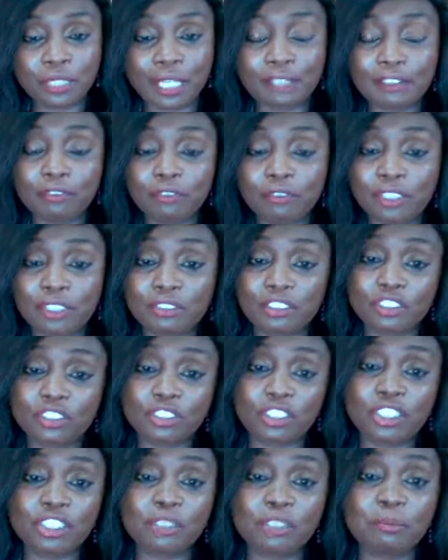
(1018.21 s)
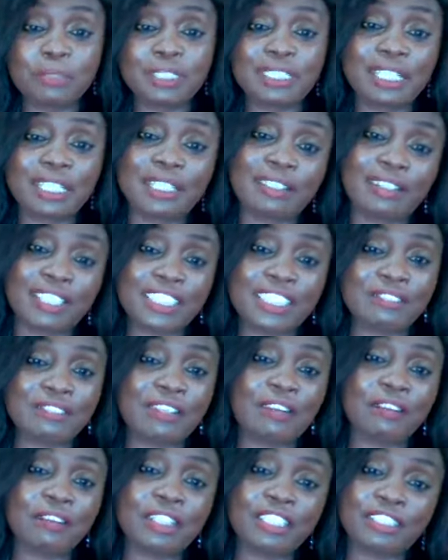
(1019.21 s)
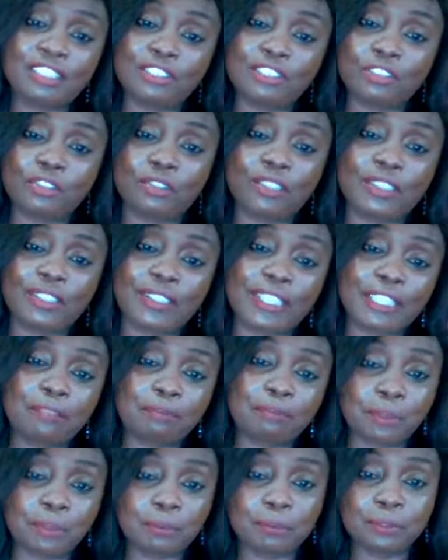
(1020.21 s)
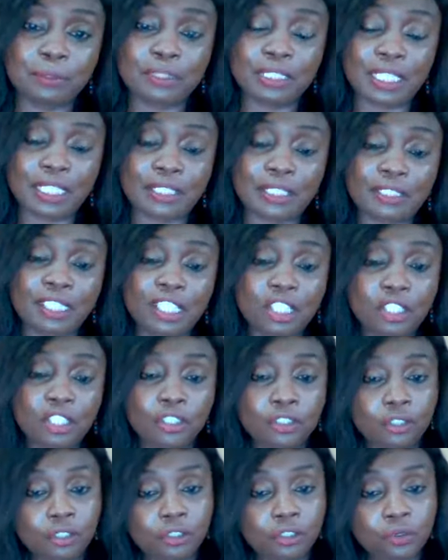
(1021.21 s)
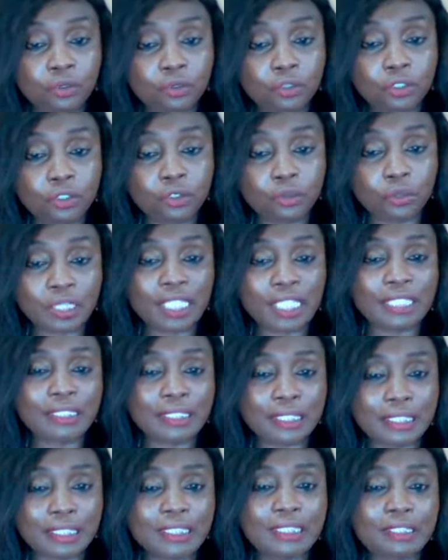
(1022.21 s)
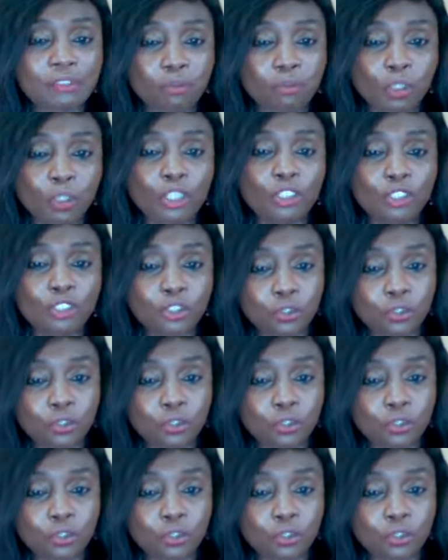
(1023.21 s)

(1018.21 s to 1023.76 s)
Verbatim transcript: And with social media now, it's very easy to locate people that you know you could at least want